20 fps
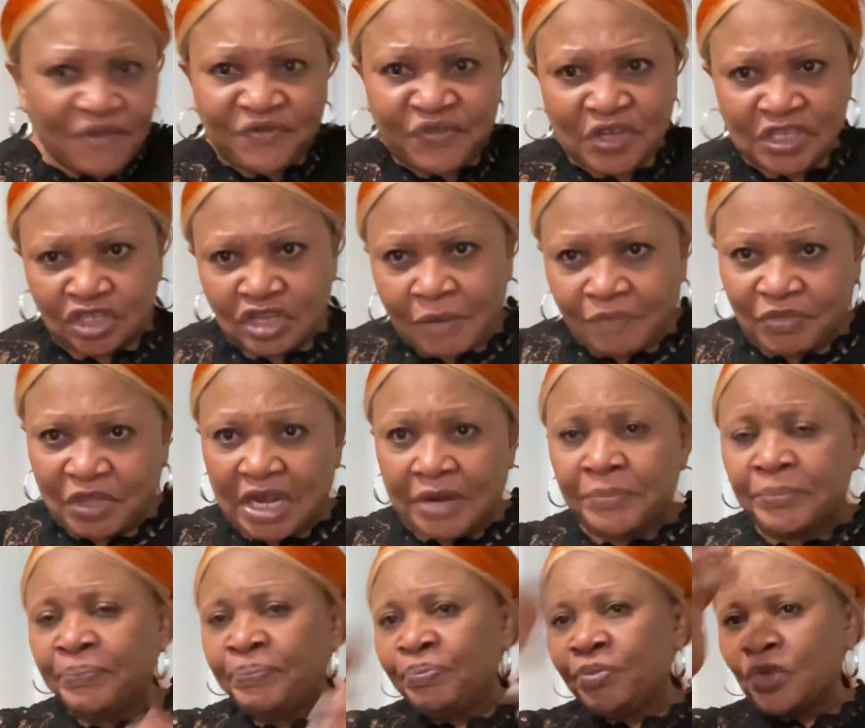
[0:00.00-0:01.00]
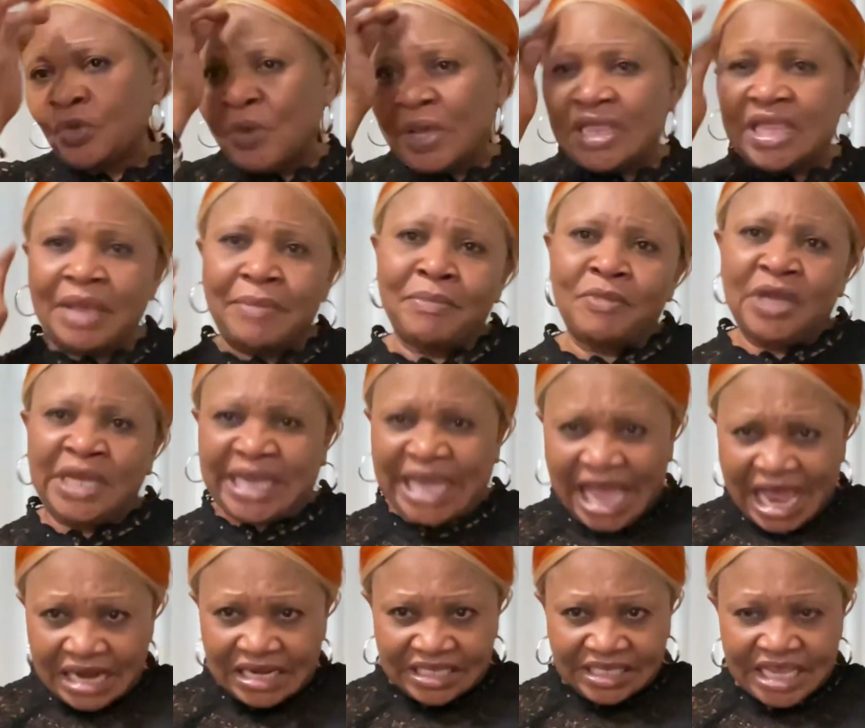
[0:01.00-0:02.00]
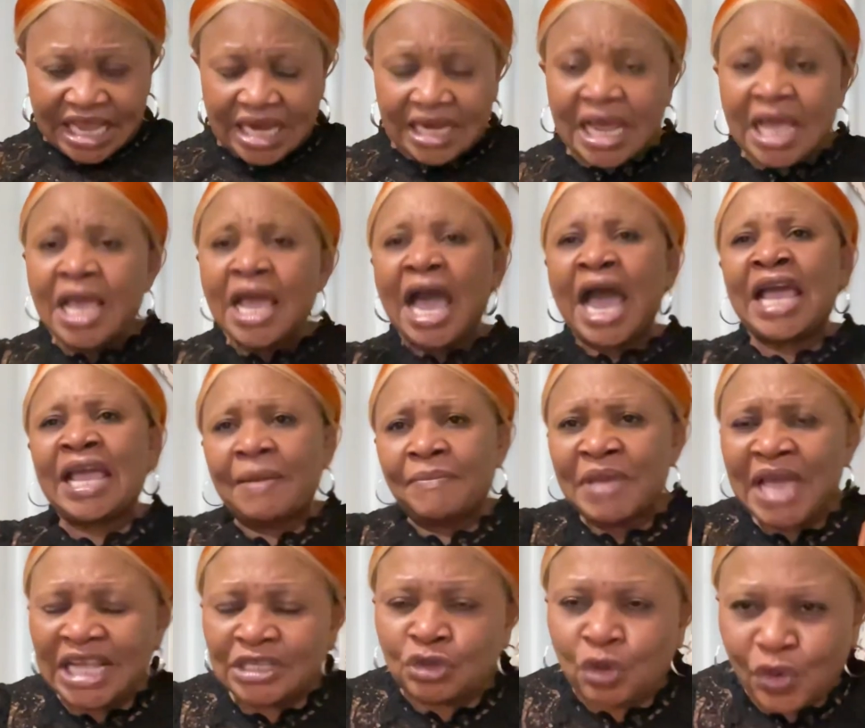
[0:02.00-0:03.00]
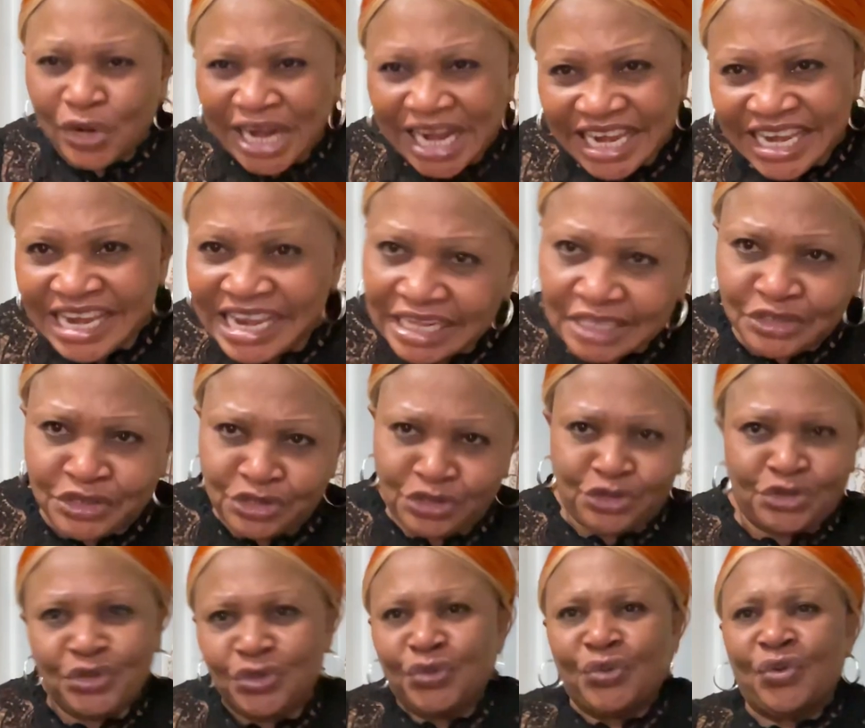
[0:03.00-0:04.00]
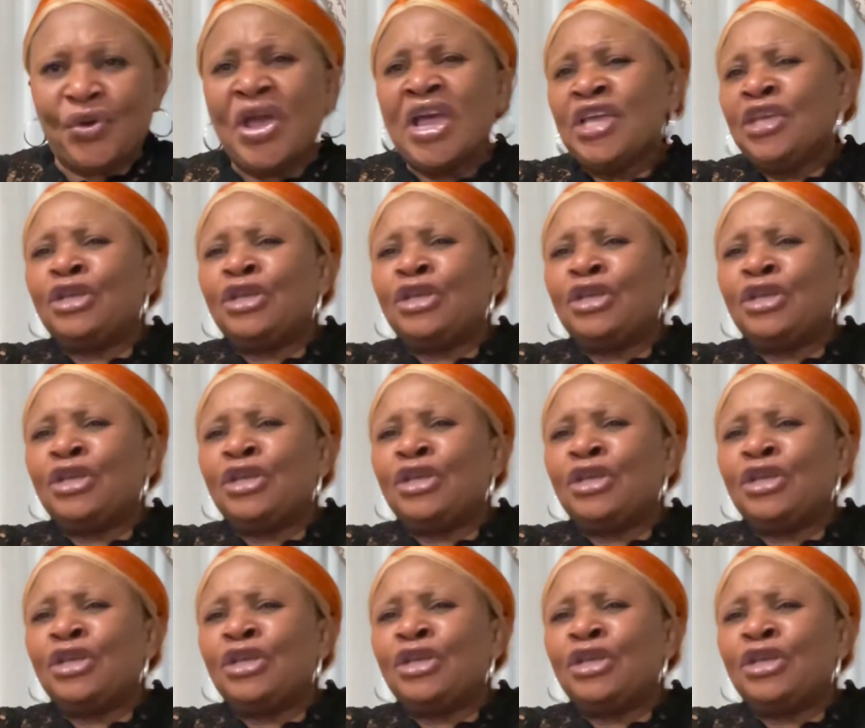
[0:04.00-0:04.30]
for something. When the girl said, I am here to release you.